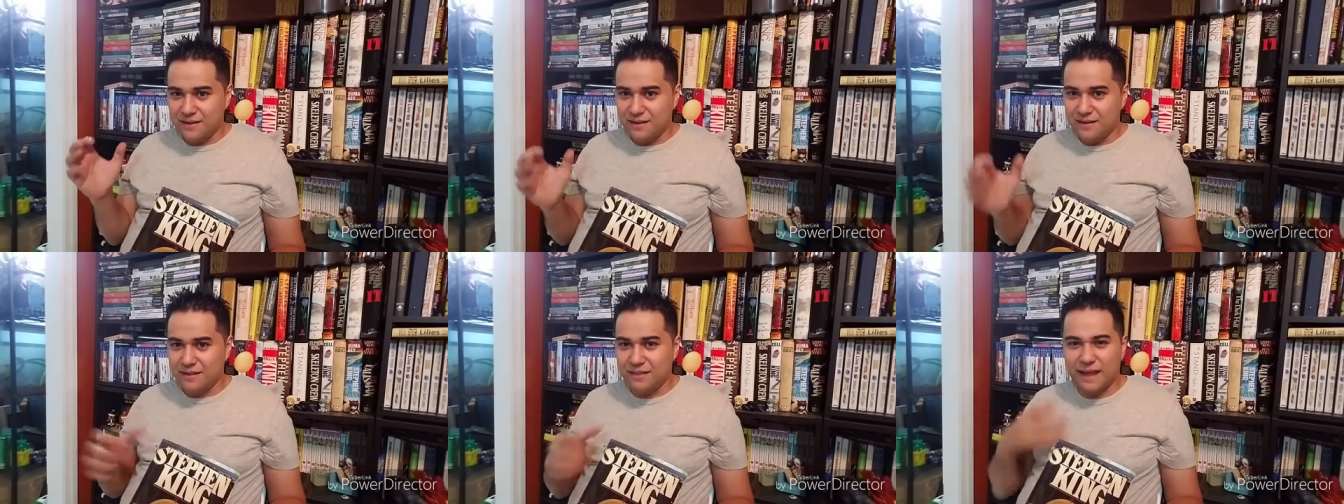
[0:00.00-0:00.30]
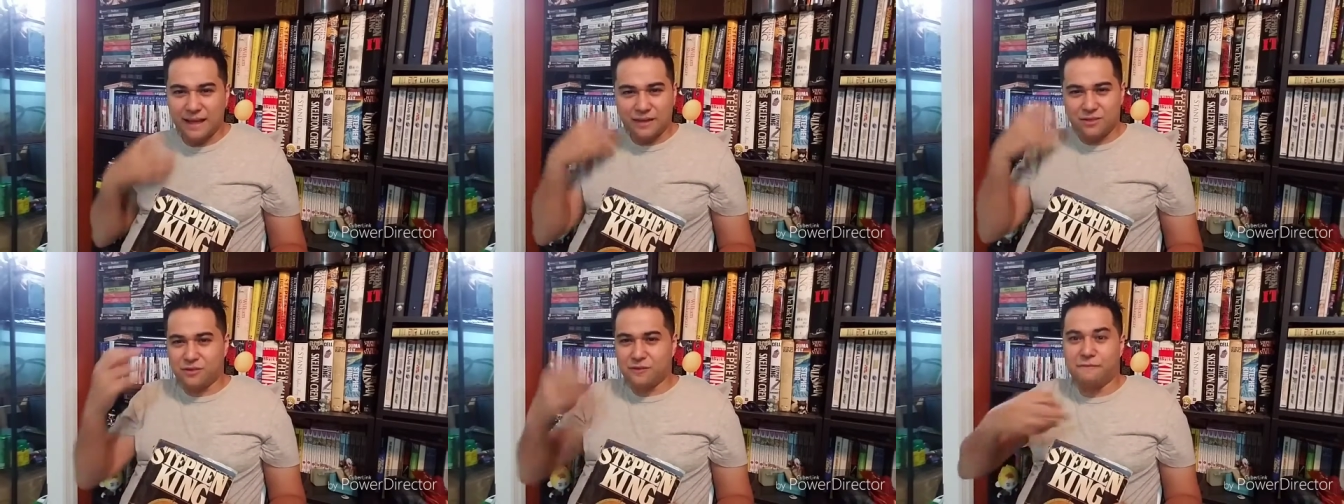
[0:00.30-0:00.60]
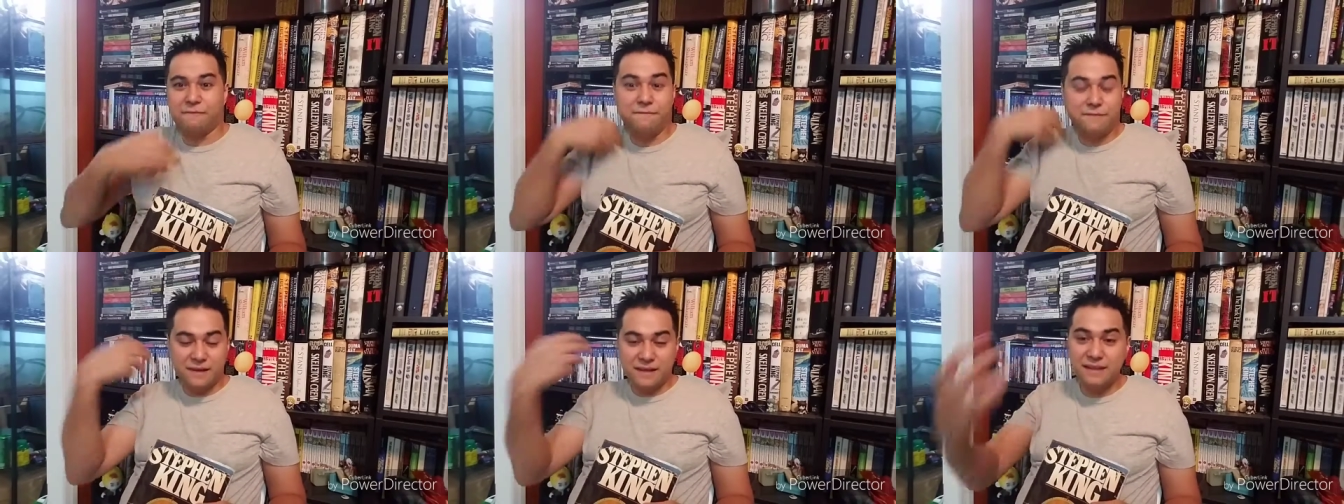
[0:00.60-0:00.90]
like the
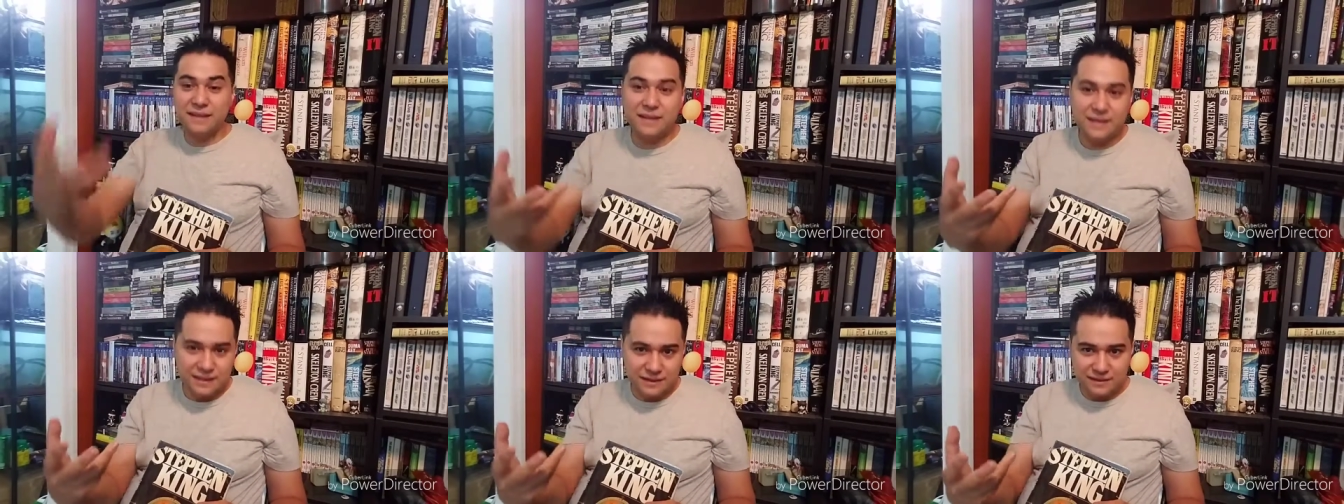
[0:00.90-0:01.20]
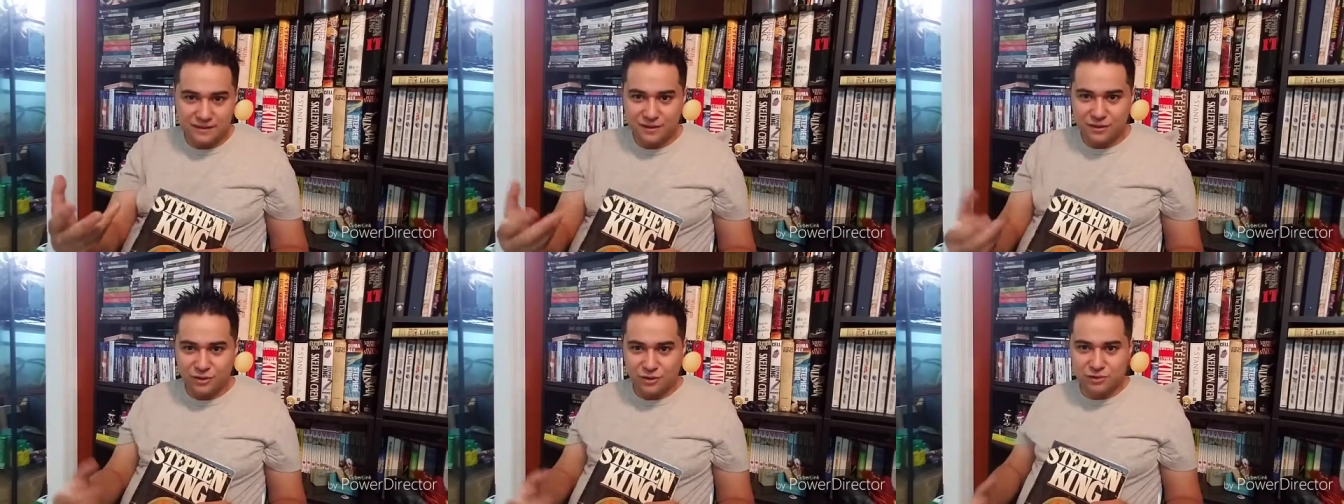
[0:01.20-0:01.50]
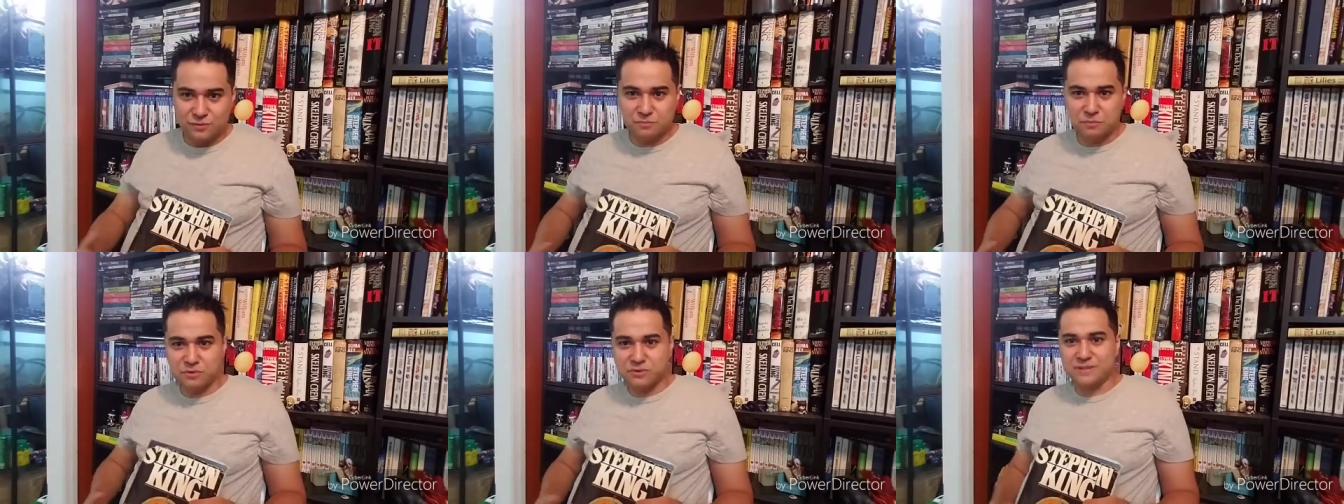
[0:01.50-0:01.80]
feeling that you're
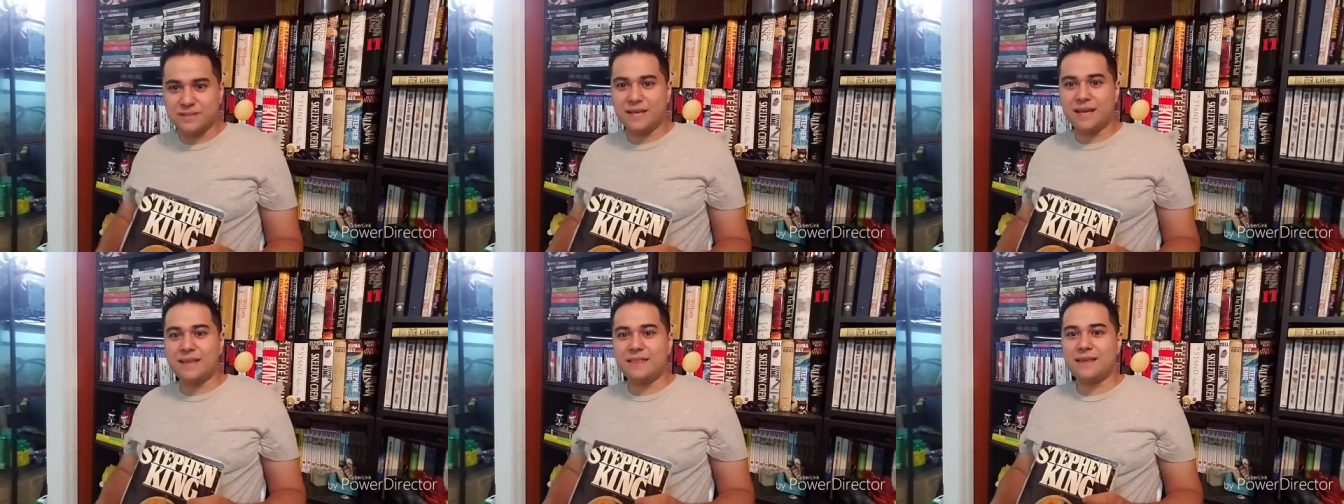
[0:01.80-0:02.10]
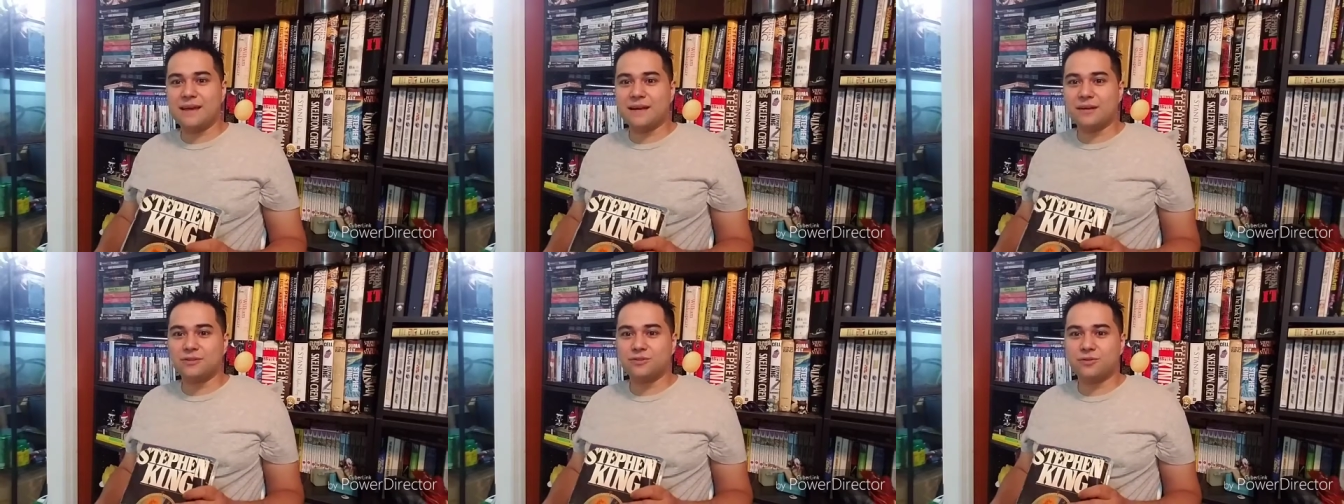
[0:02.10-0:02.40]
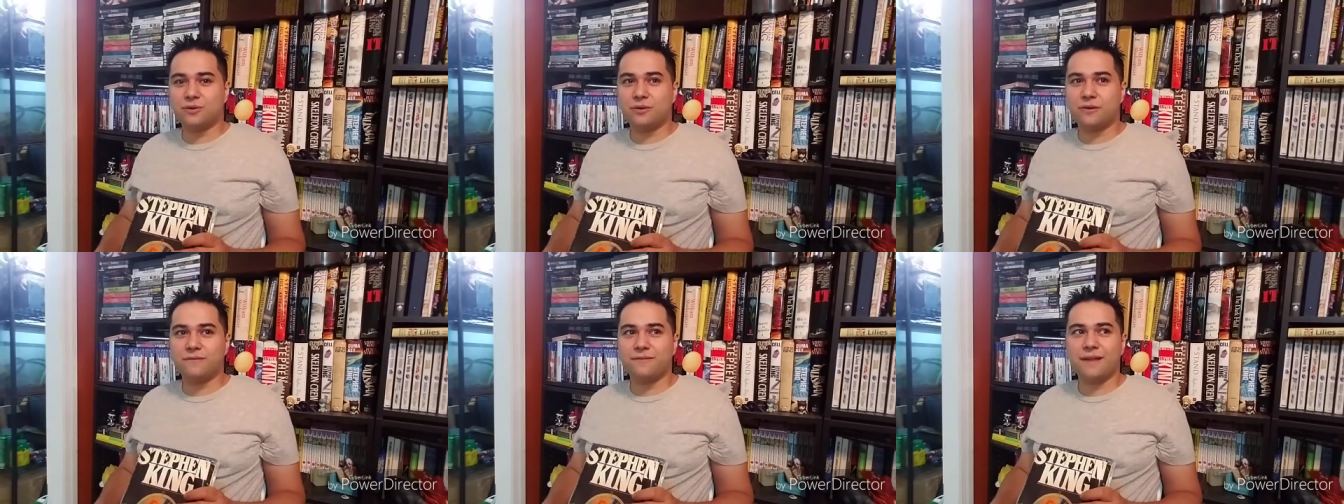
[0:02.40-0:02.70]
supposed to get that
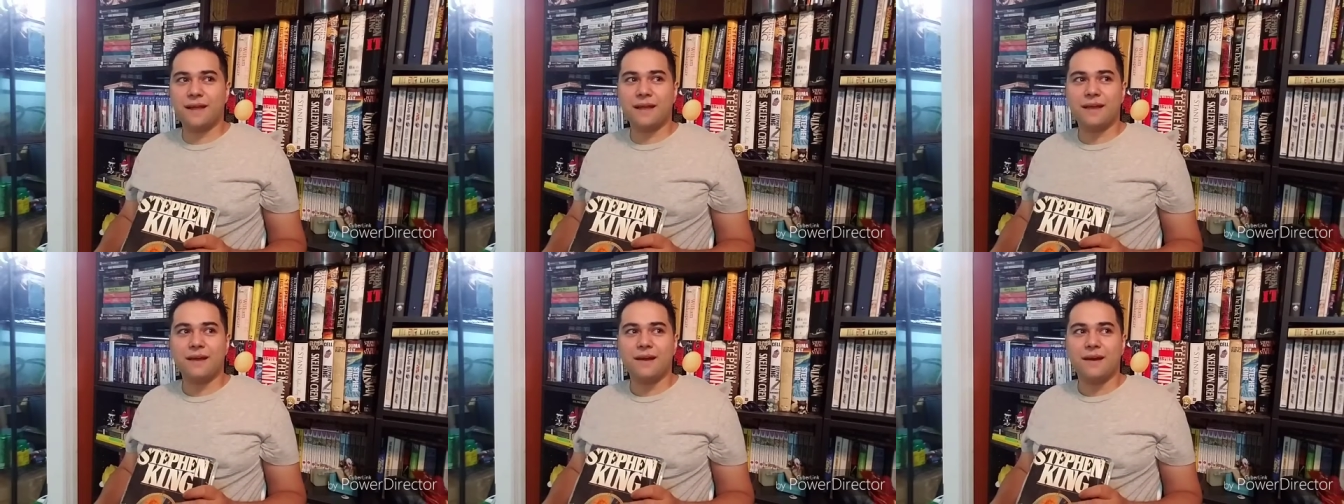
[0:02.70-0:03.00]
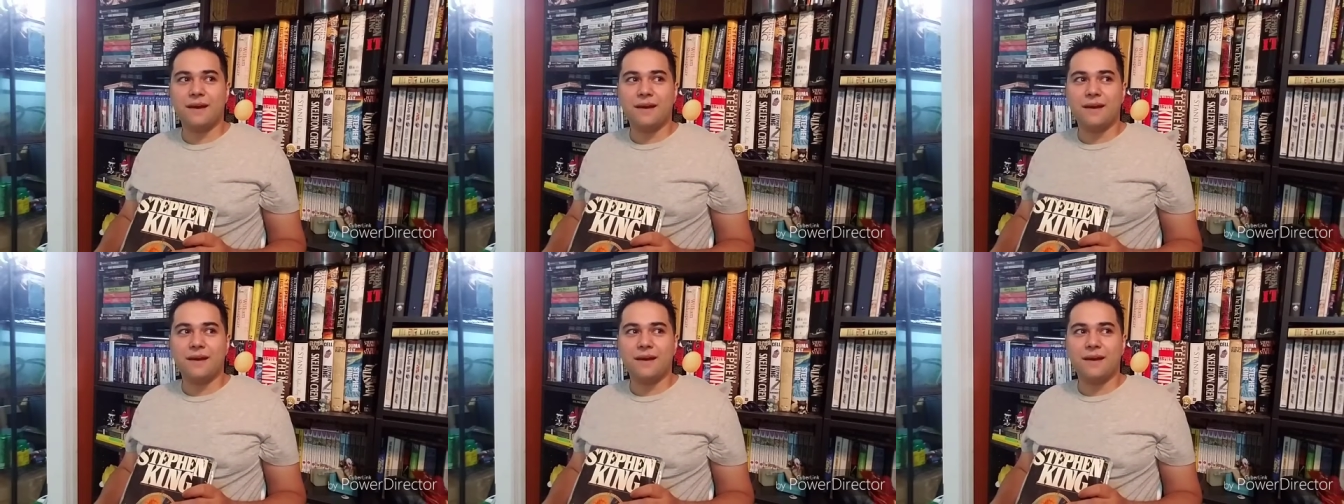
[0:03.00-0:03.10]
sort of like